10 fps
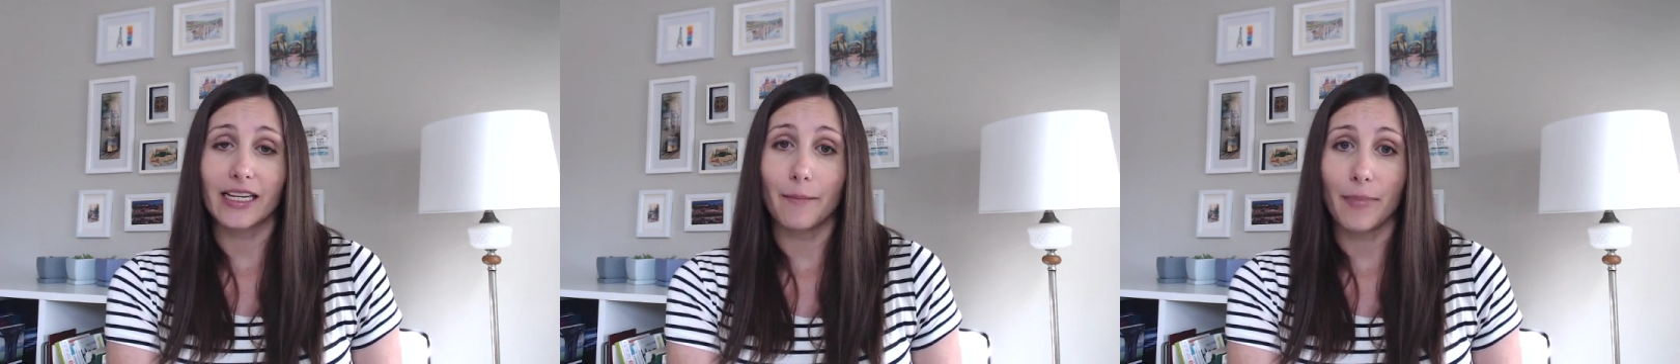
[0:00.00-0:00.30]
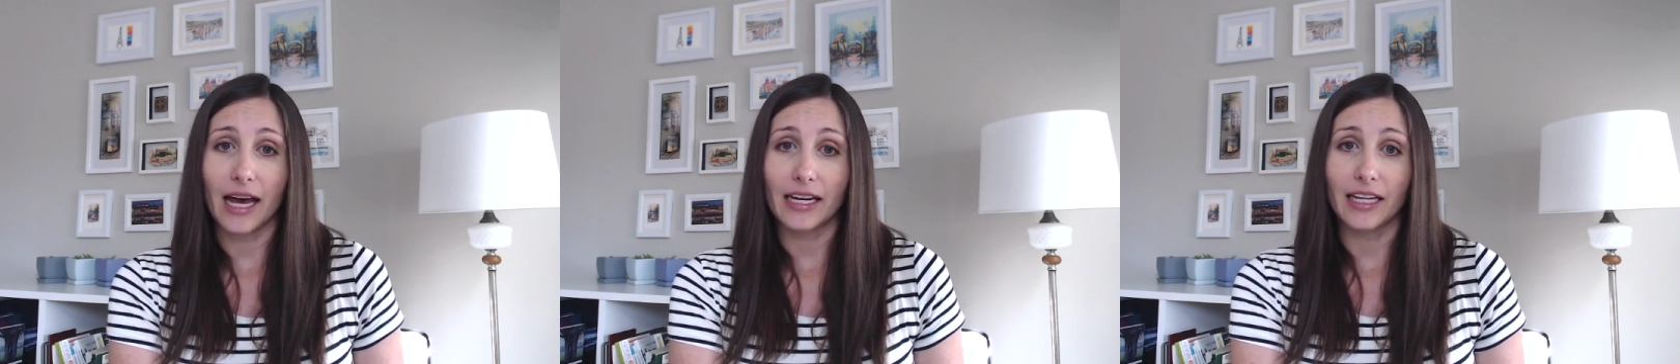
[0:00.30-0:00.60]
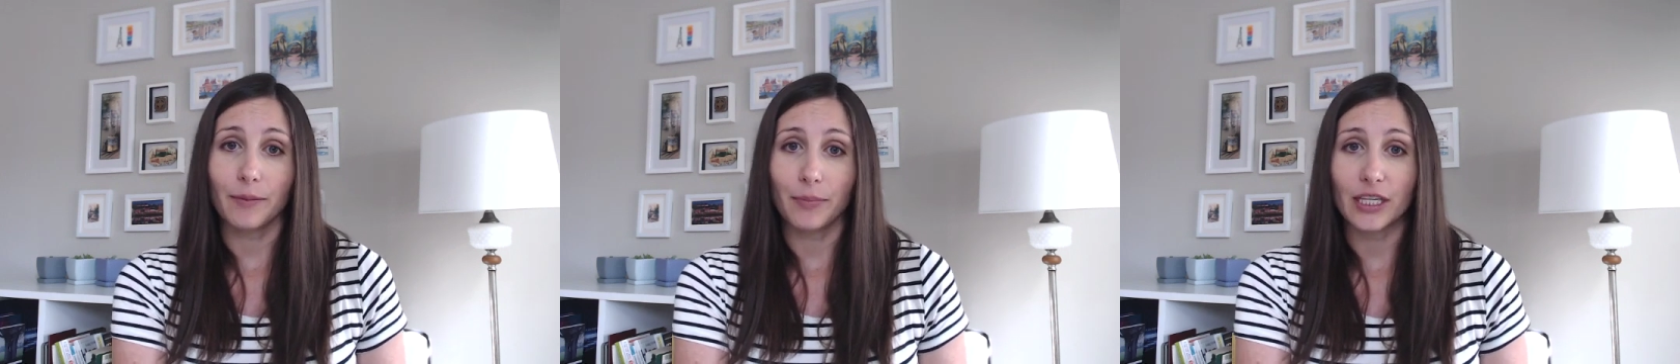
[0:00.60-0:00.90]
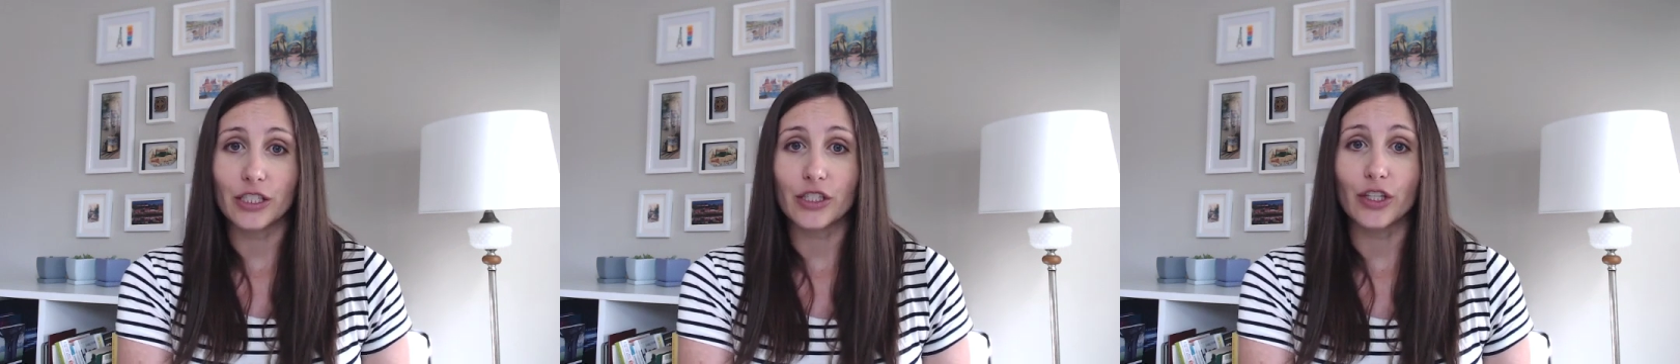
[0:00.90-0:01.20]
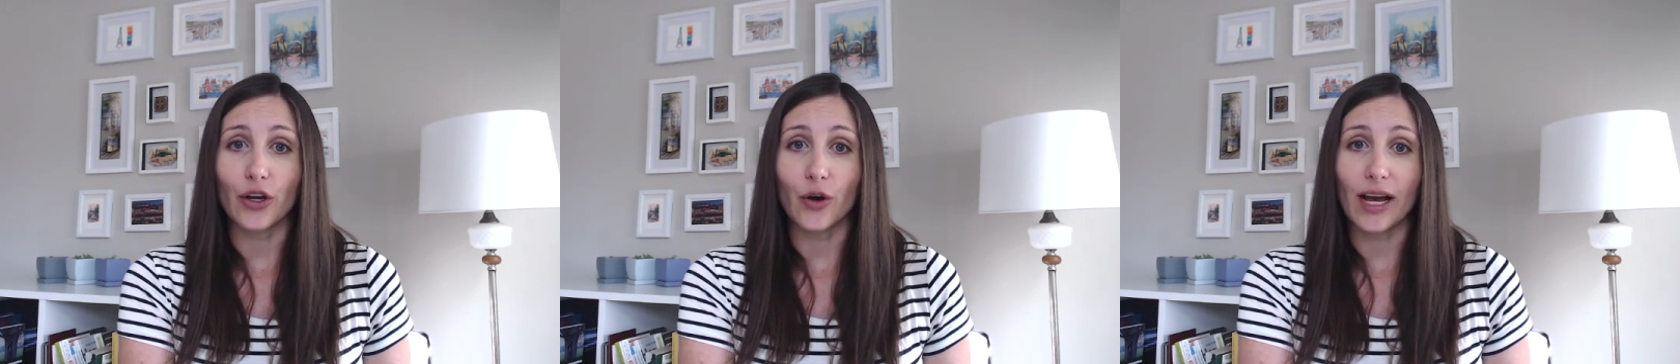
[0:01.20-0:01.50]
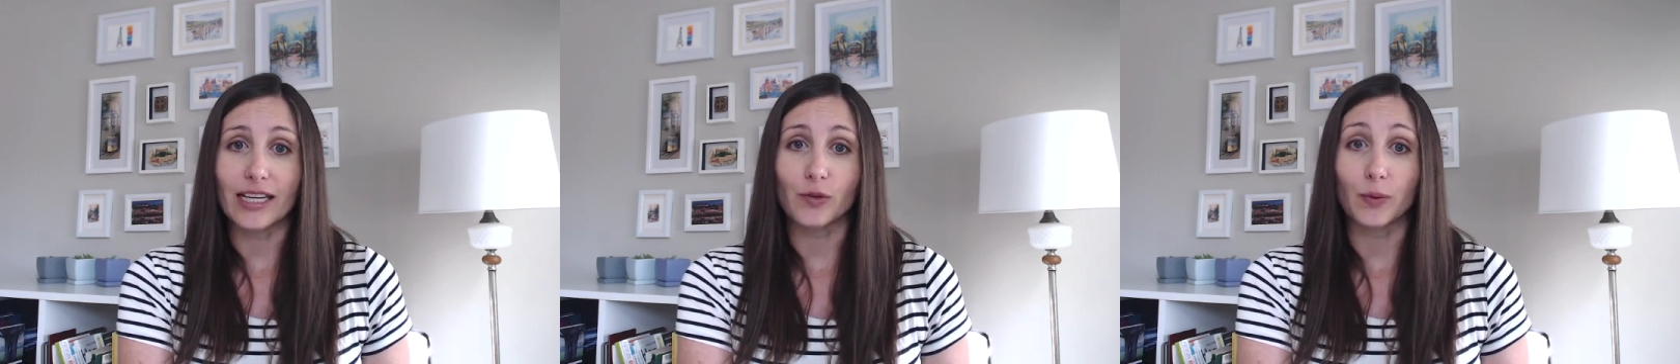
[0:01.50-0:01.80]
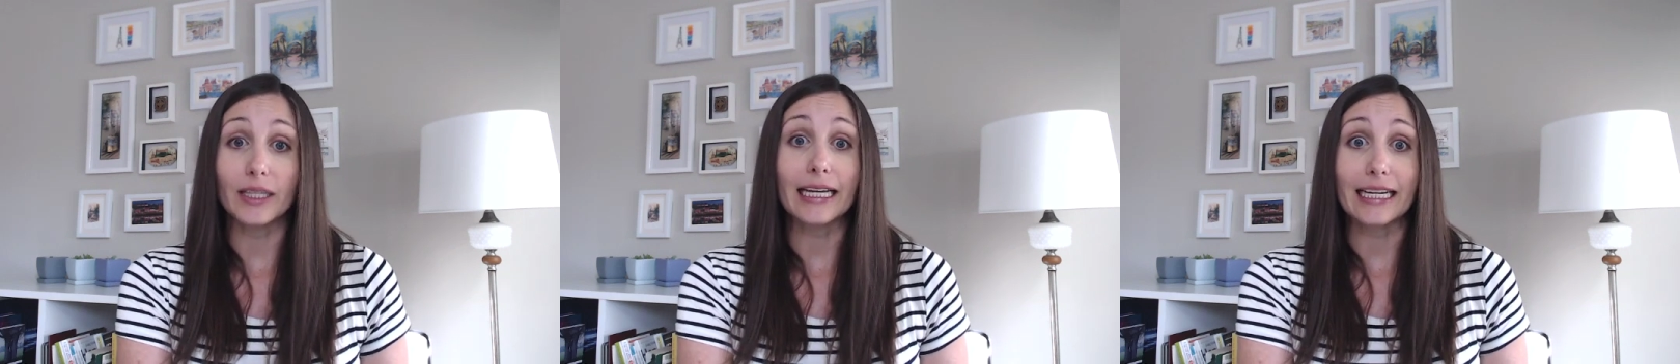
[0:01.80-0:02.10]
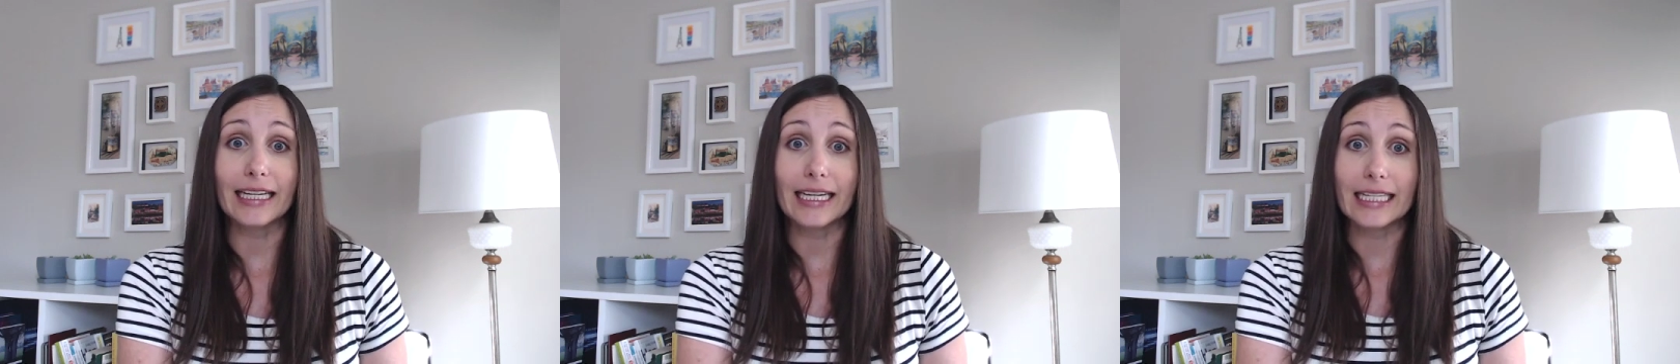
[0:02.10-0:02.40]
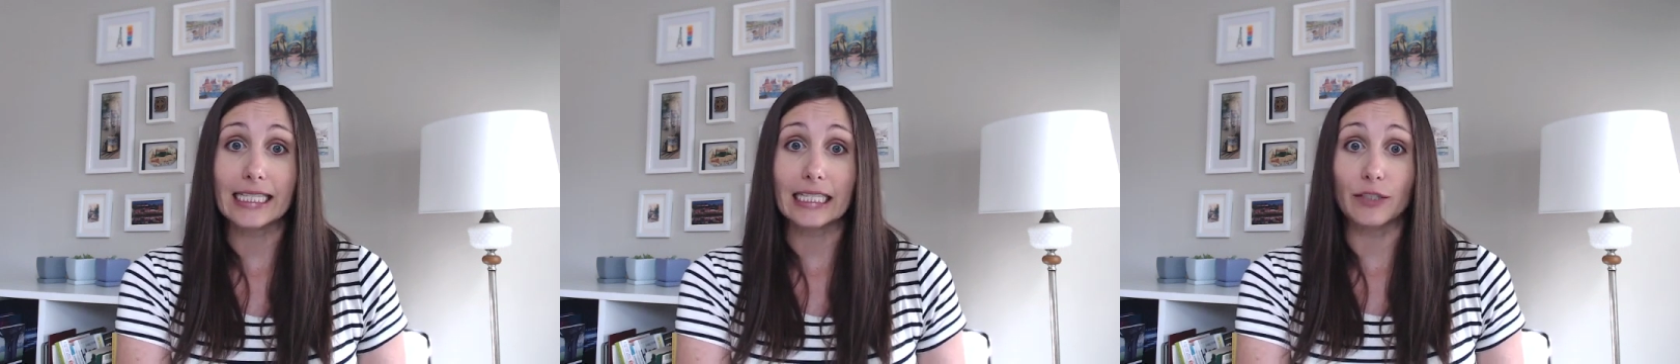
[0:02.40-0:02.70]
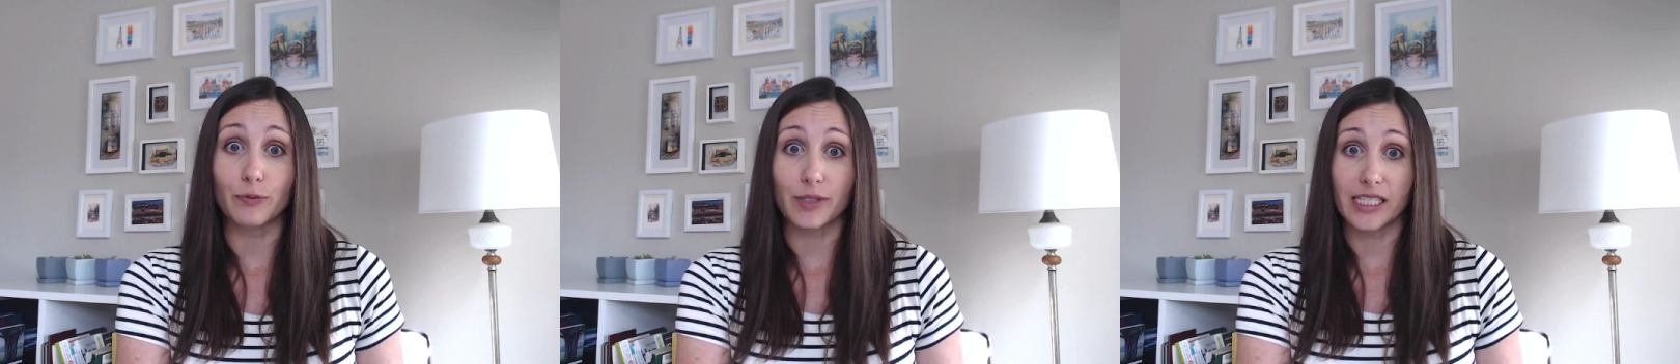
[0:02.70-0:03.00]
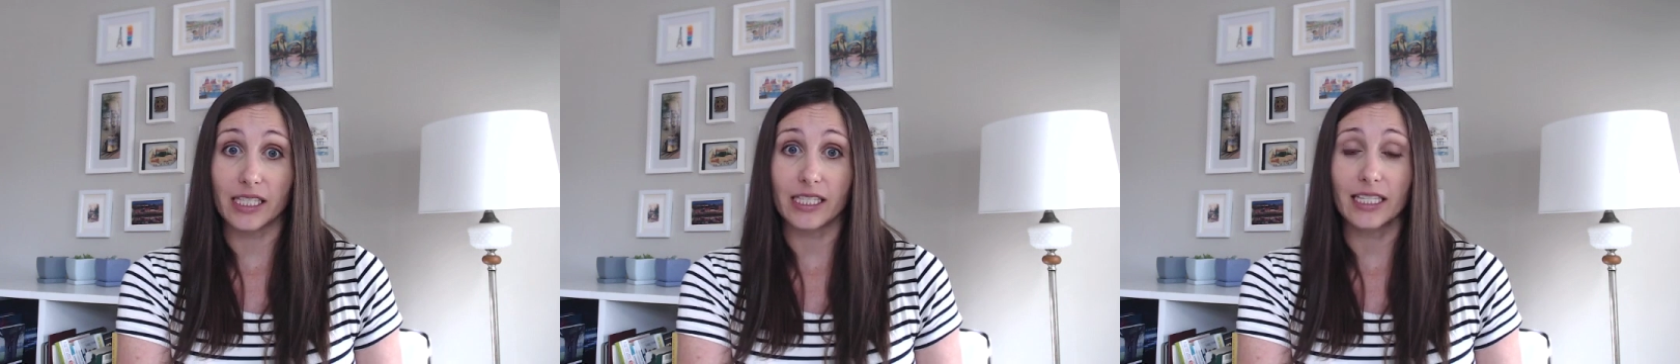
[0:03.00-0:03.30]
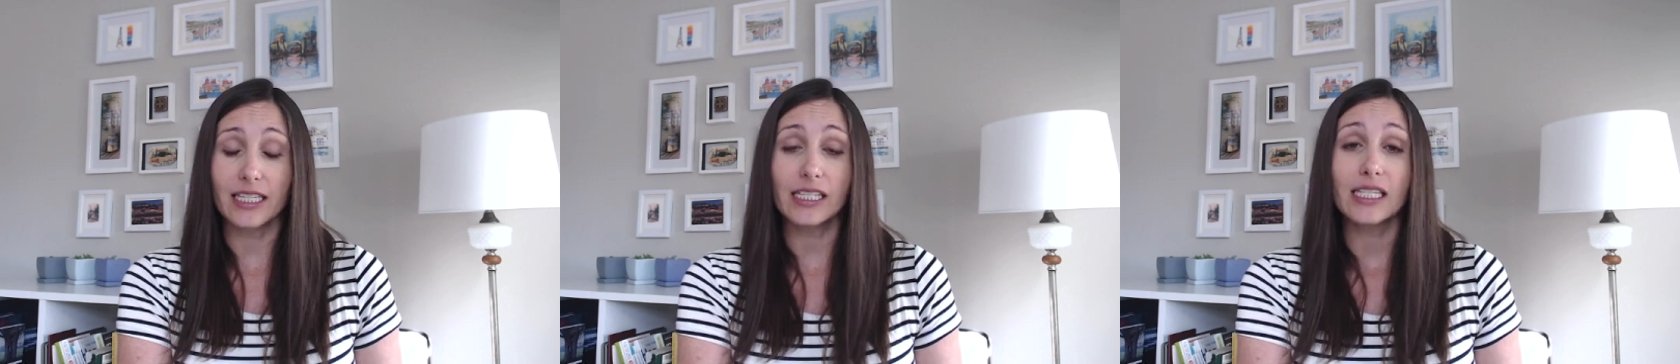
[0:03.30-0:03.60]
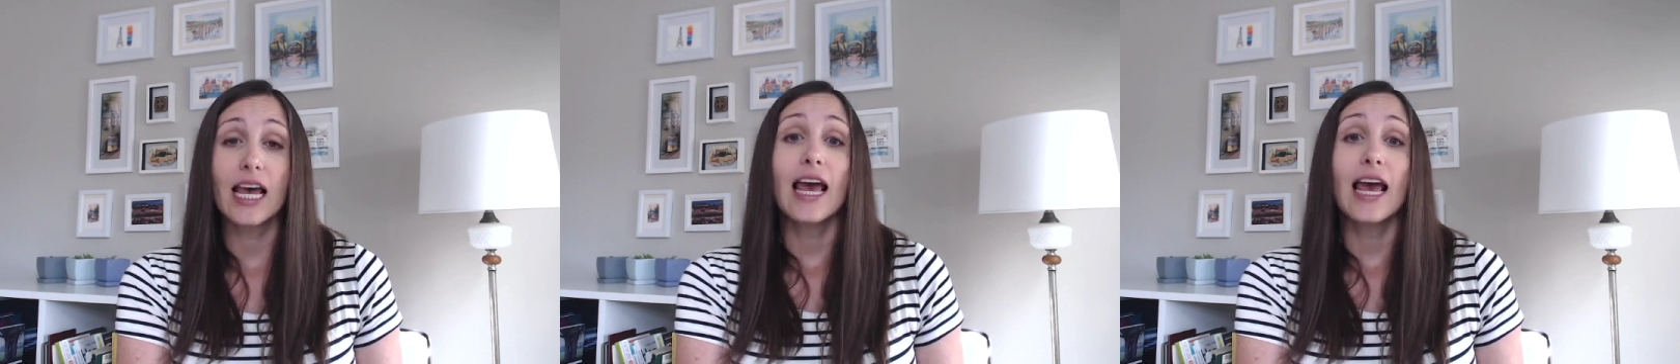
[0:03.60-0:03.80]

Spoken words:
combating PCOS-related insulin resistance.